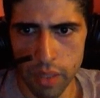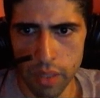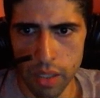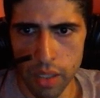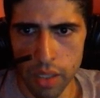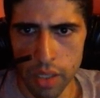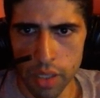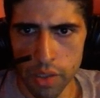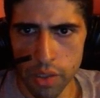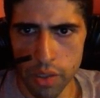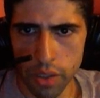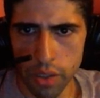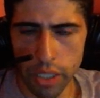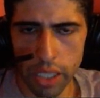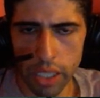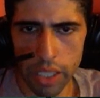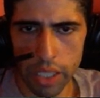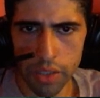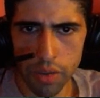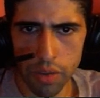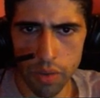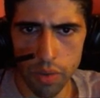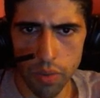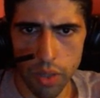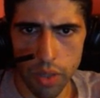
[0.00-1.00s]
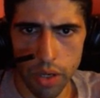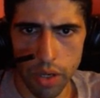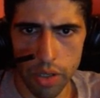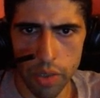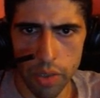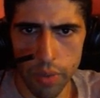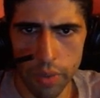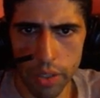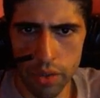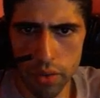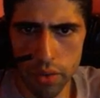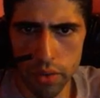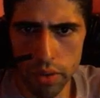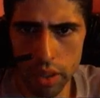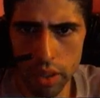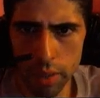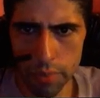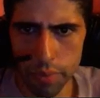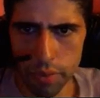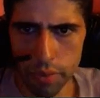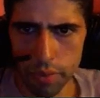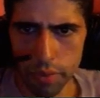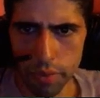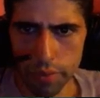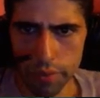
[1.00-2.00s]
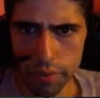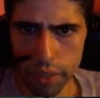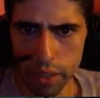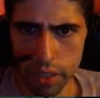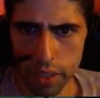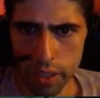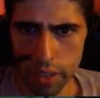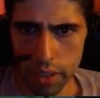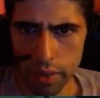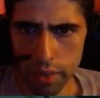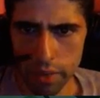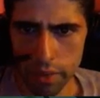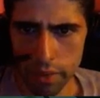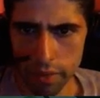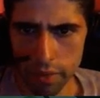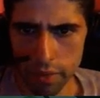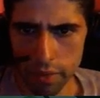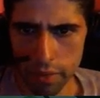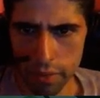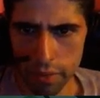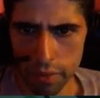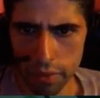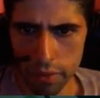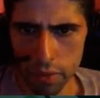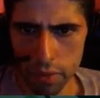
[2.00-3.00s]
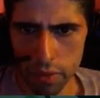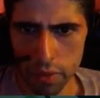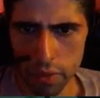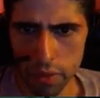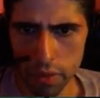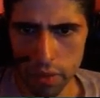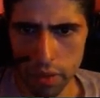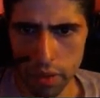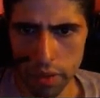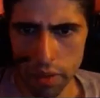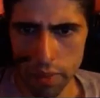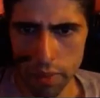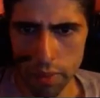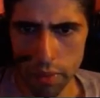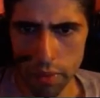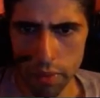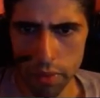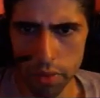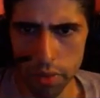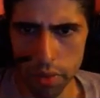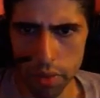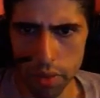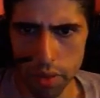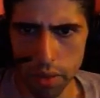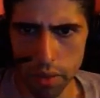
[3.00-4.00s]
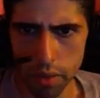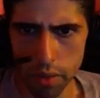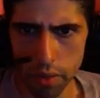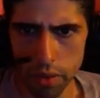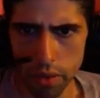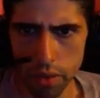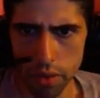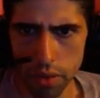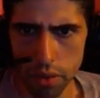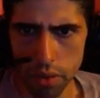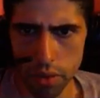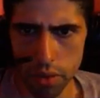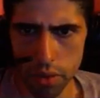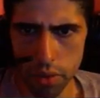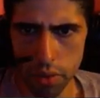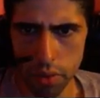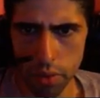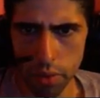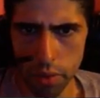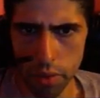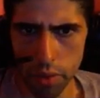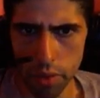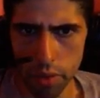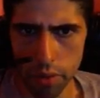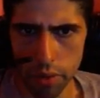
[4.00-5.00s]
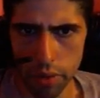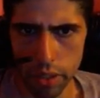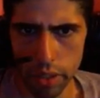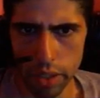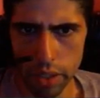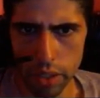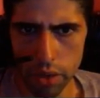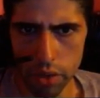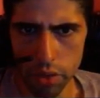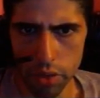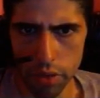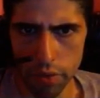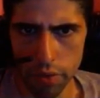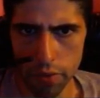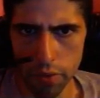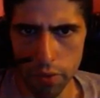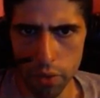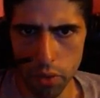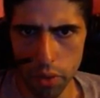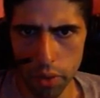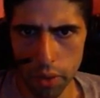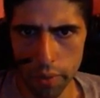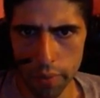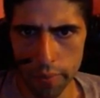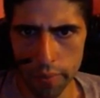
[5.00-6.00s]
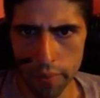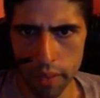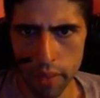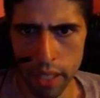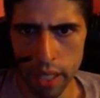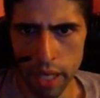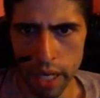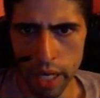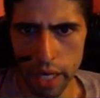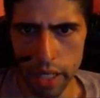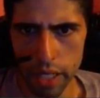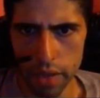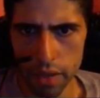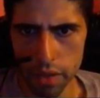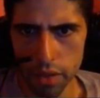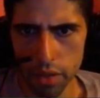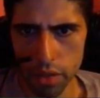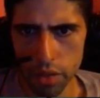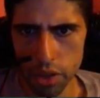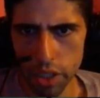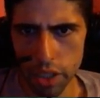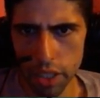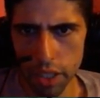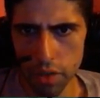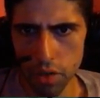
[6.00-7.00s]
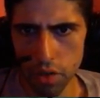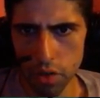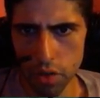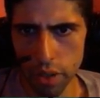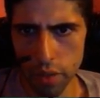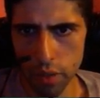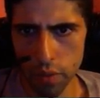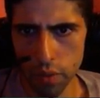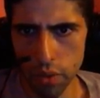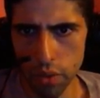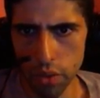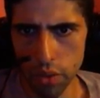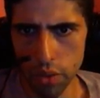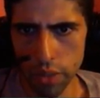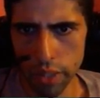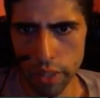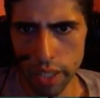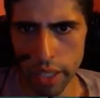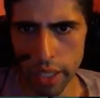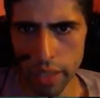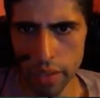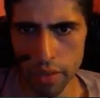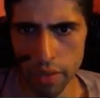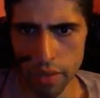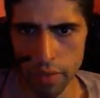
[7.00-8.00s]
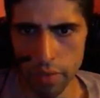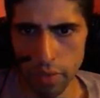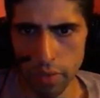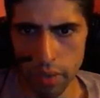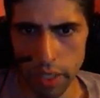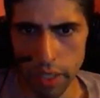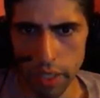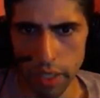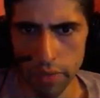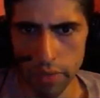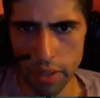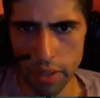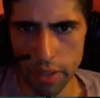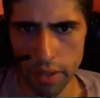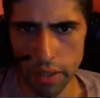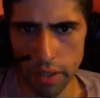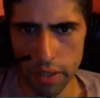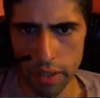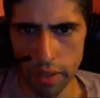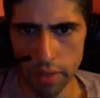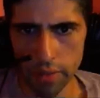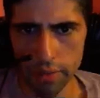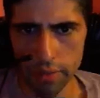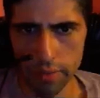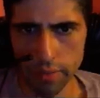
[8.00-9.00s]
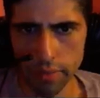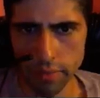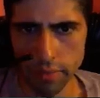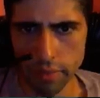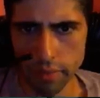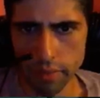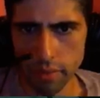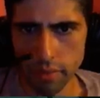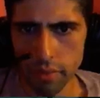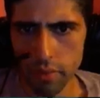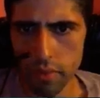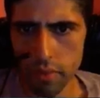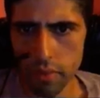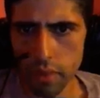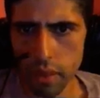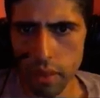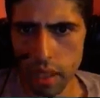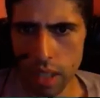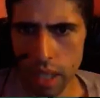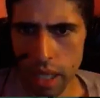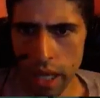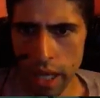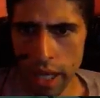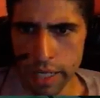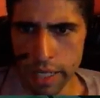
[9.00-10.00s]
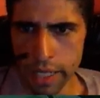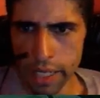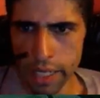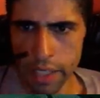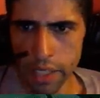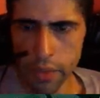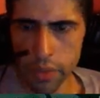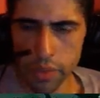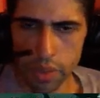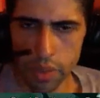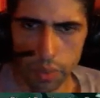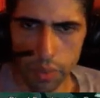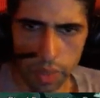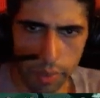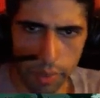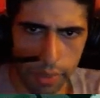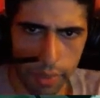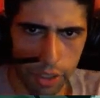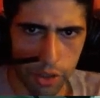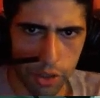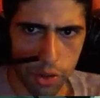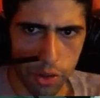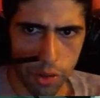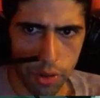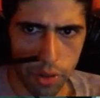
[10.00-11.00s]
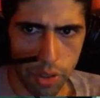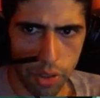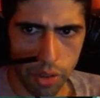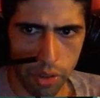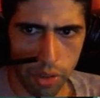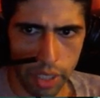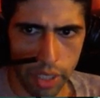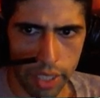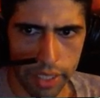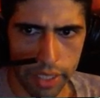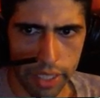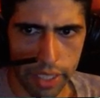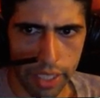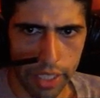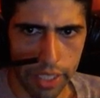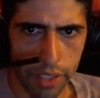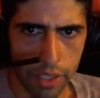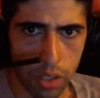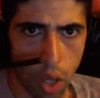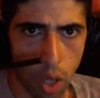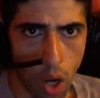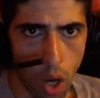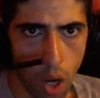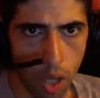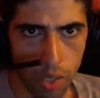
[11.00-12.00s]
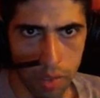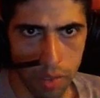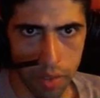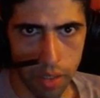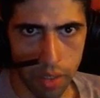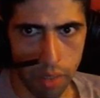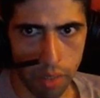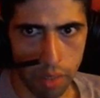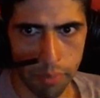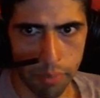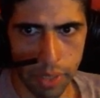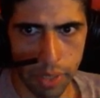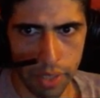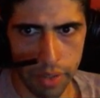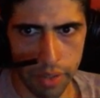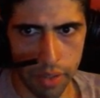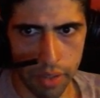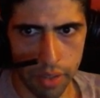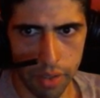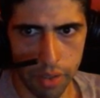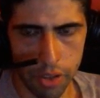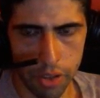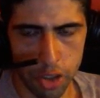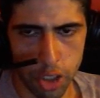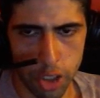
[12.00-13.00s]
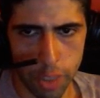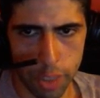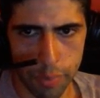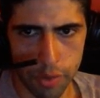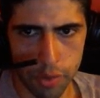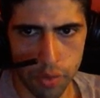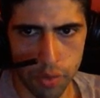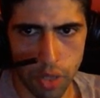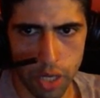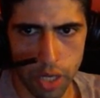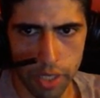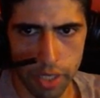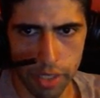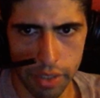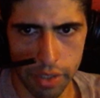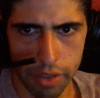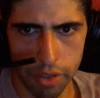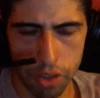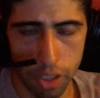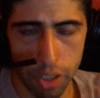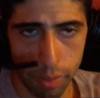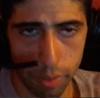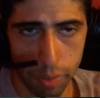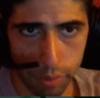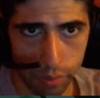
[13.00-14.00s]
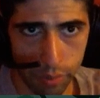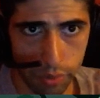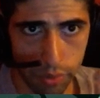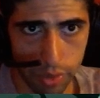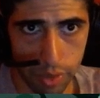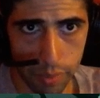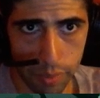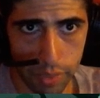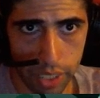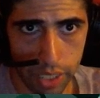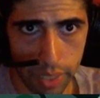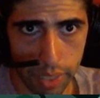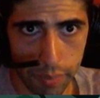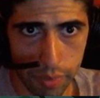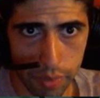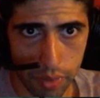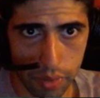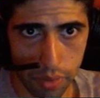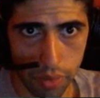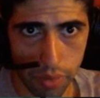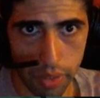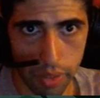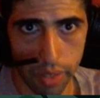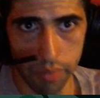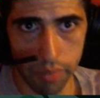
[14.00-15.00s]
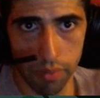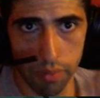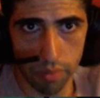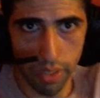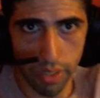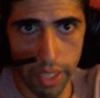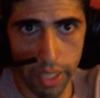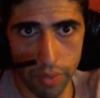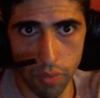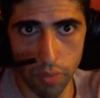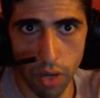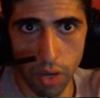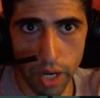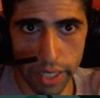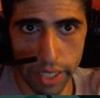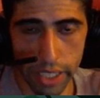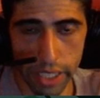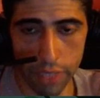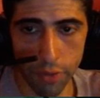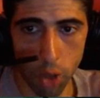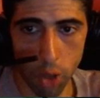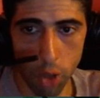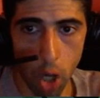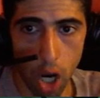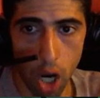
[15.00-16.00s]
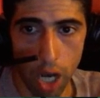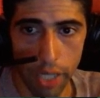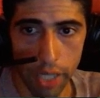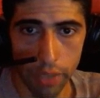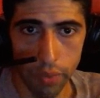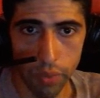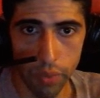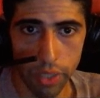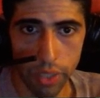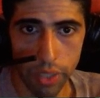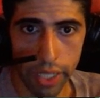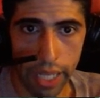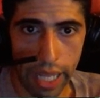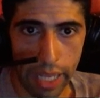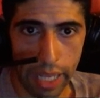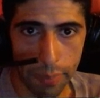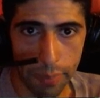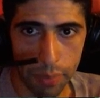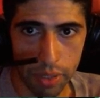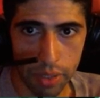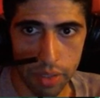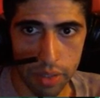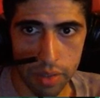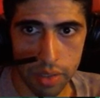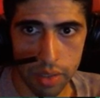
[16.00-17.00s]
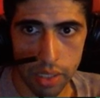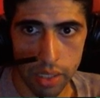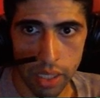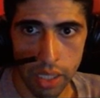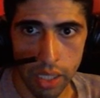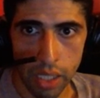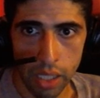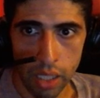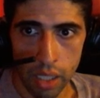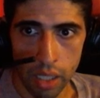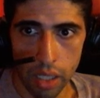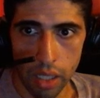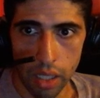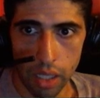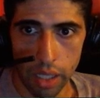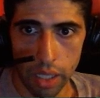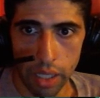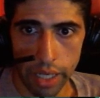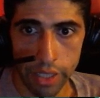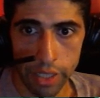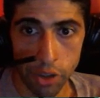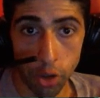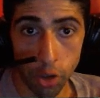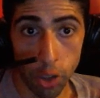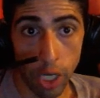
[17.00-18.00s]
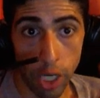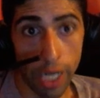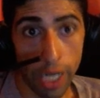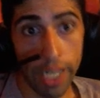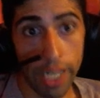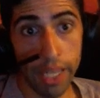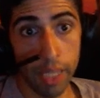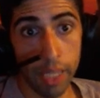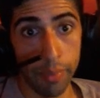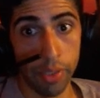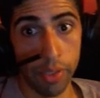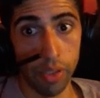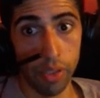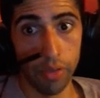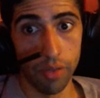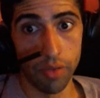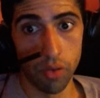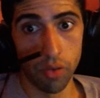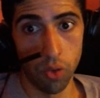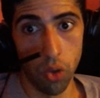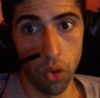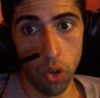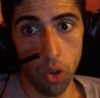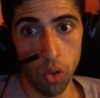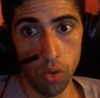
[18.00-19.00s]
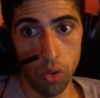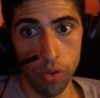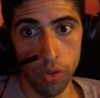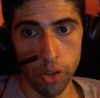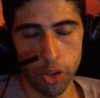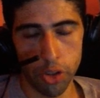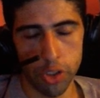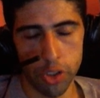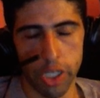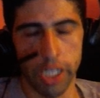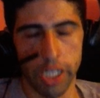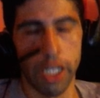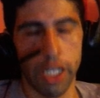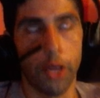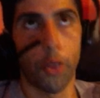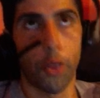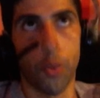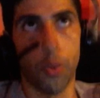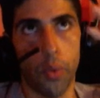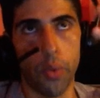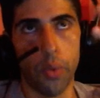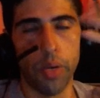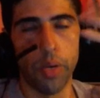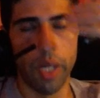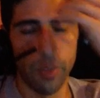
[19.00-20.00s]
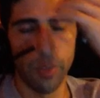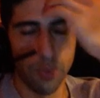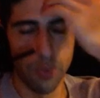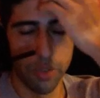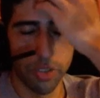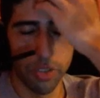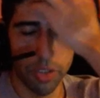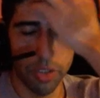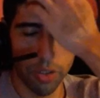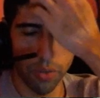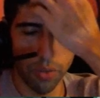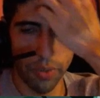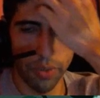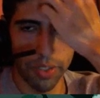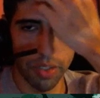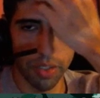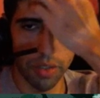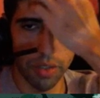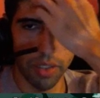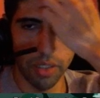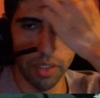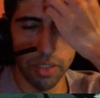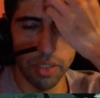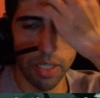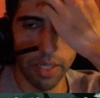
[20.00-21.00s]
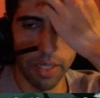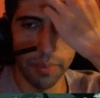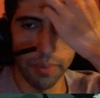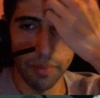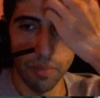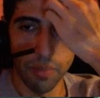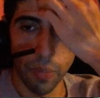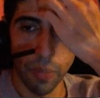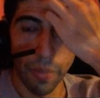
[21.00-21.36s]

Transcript: So you're going to enter the water. You want to do a couple of full boosts here, 2, 3, usually 4. And there's a good chance to try and woohoo cancel if you can there. Now, you want to make sure that you're not getting tossed up by the ships rocking. The ships will sometimes go that rock, and if you're on it when it happens, and you're not in the middle of a roll, you're just going to get thrown up, which wastes a ton of time.